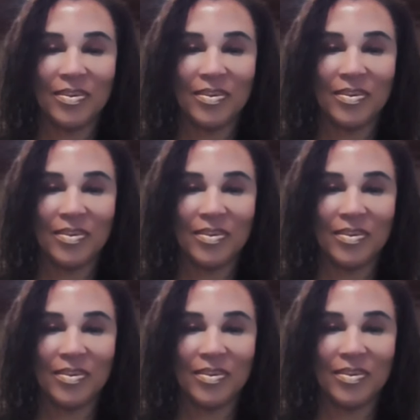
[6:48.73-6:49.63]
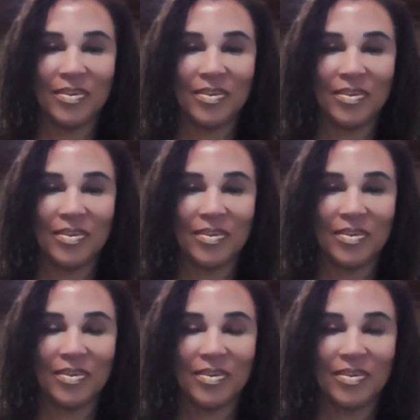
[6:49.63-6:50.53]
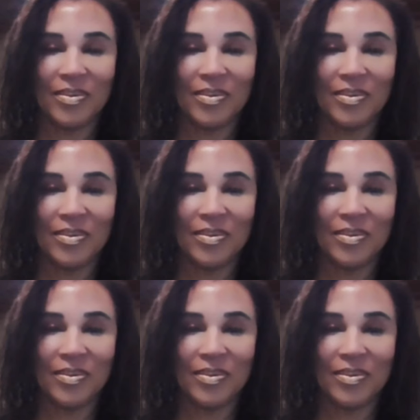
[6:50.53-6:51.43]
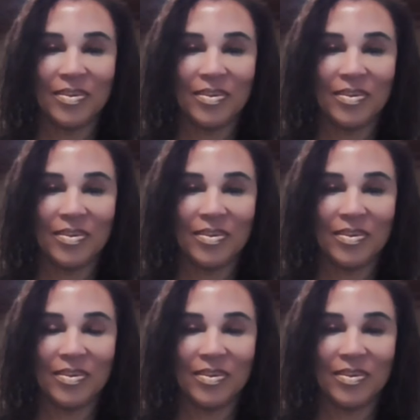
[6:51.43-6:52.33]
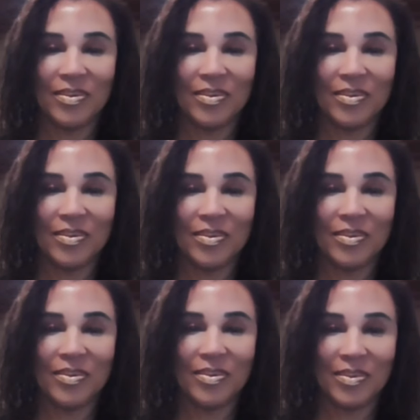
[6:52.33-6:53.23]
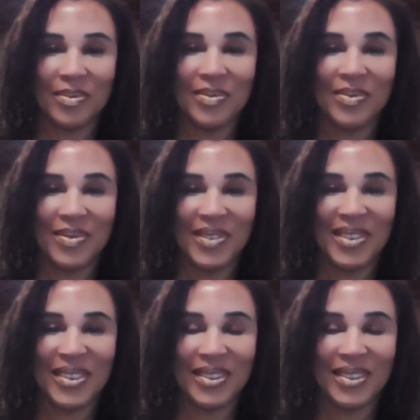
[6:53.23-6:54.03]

(not speaking)